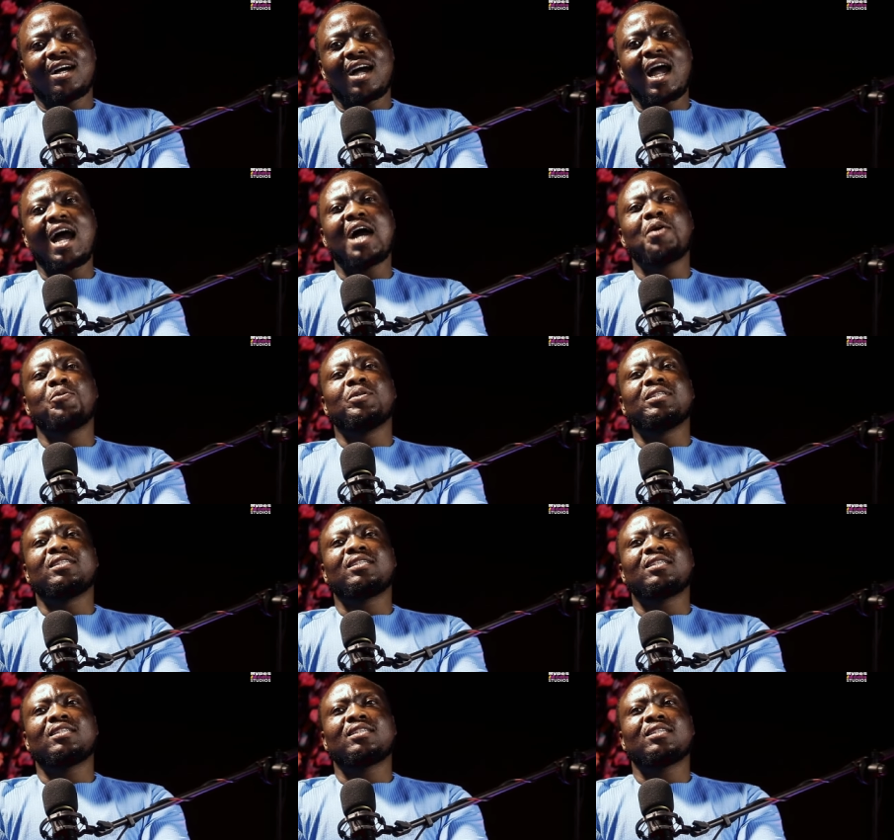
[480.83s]
How
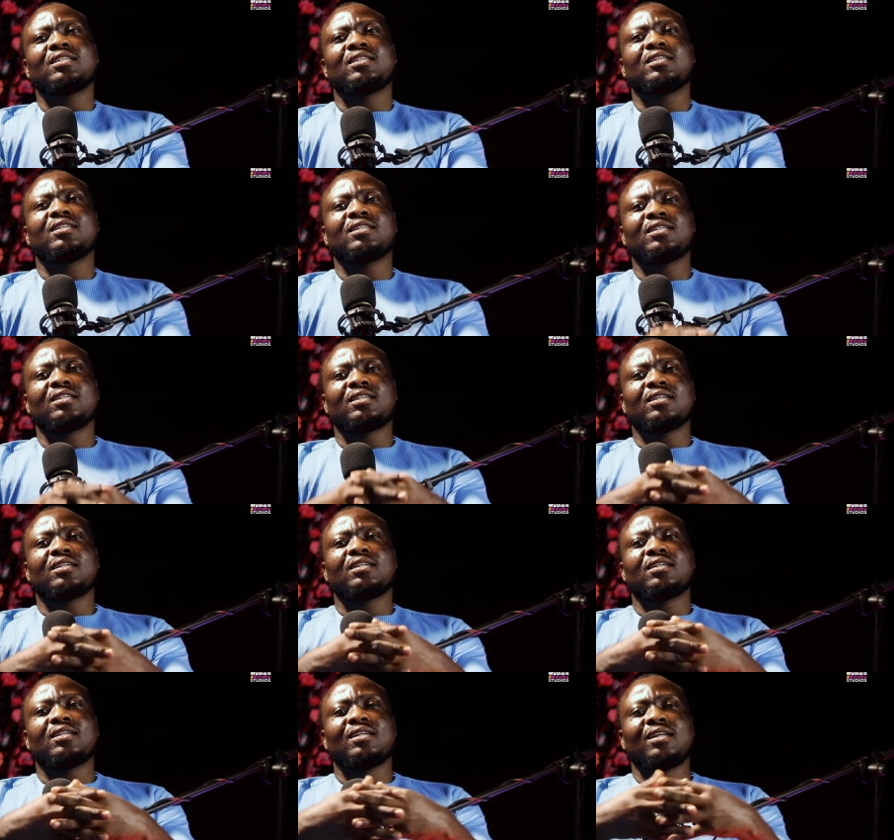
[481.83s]
is
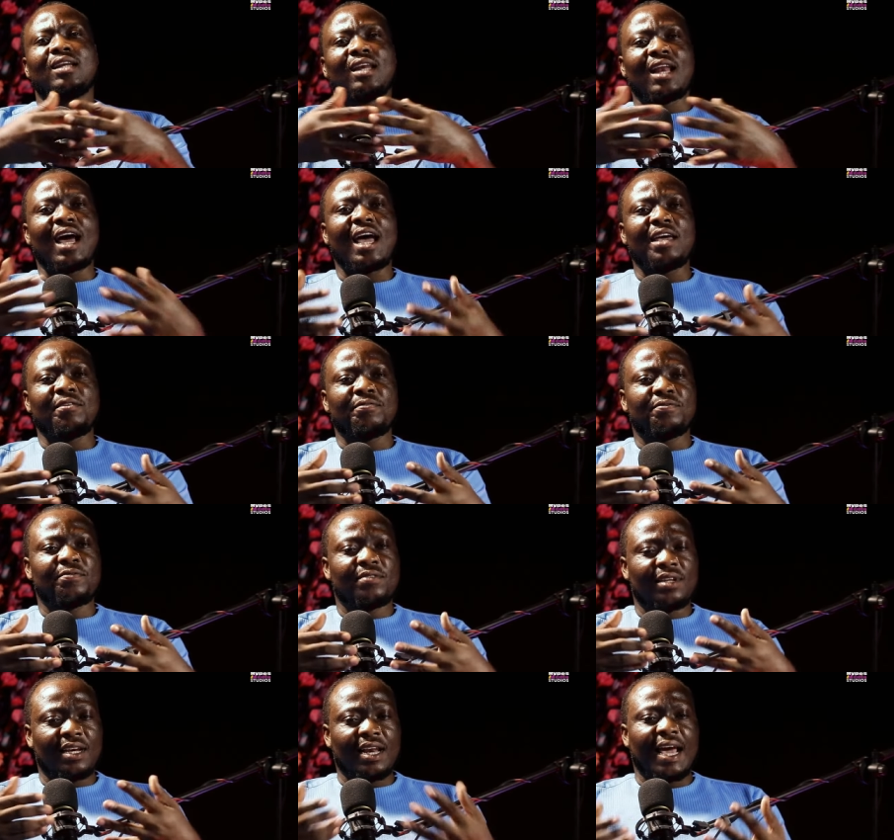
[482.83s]
life
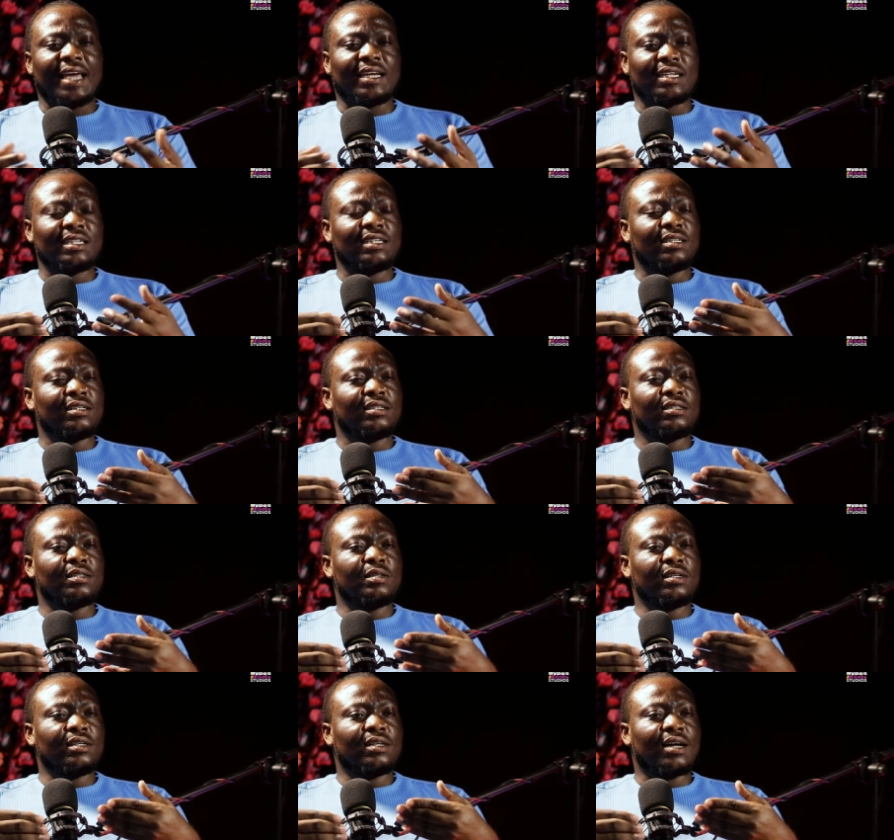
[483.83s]
like
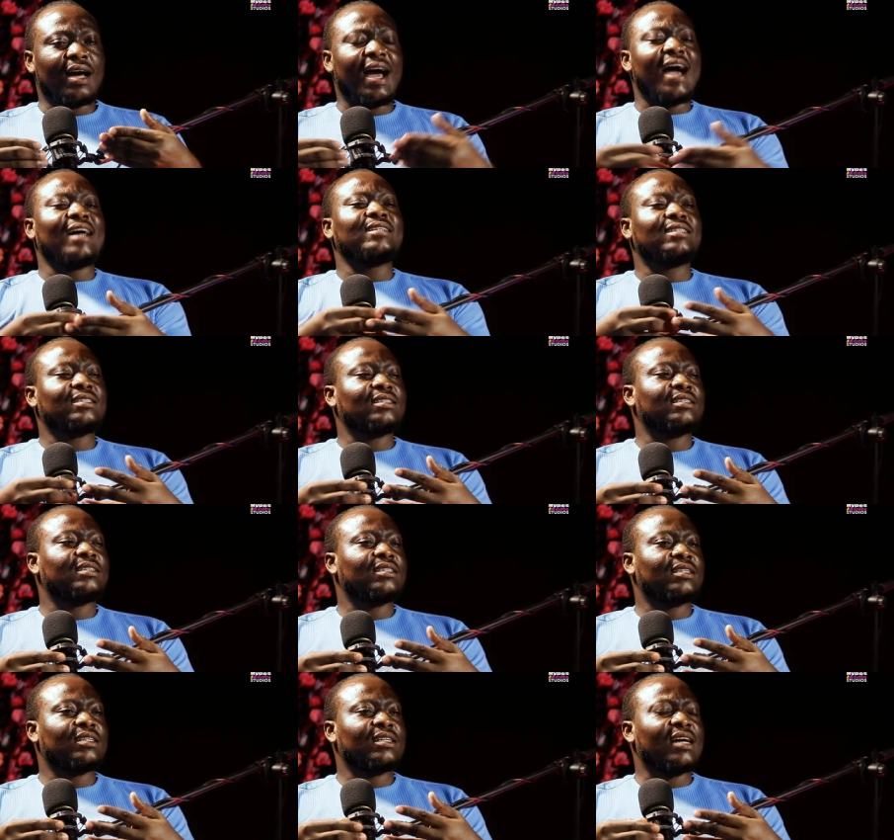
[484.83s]
as
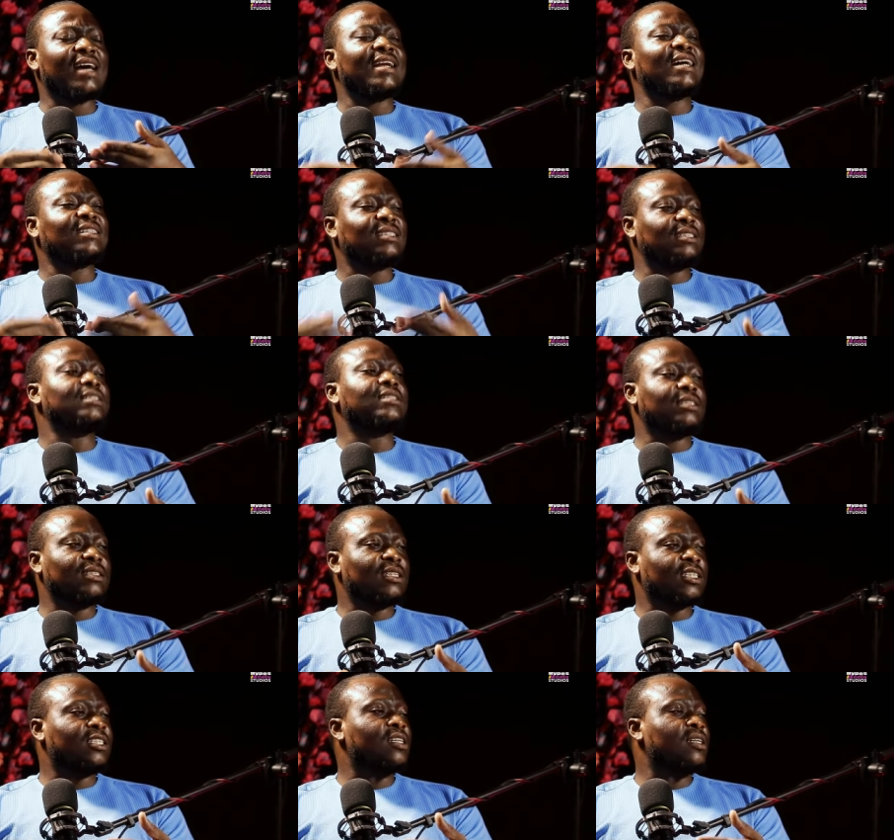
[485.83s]
an artist
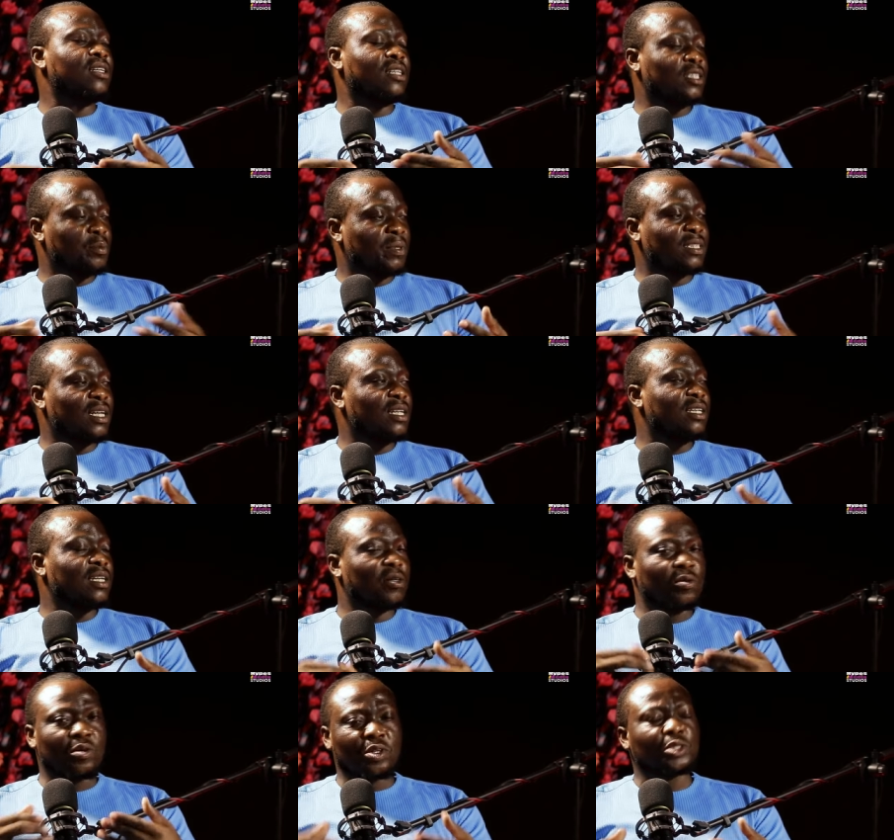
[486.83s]
and especially
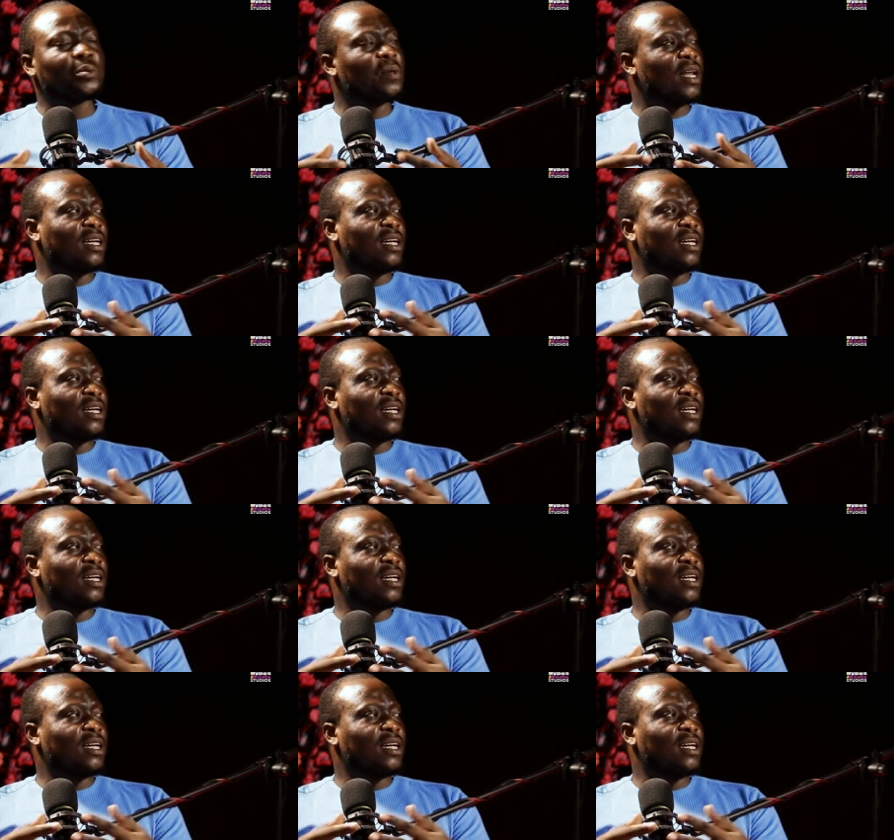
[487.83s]
a gospel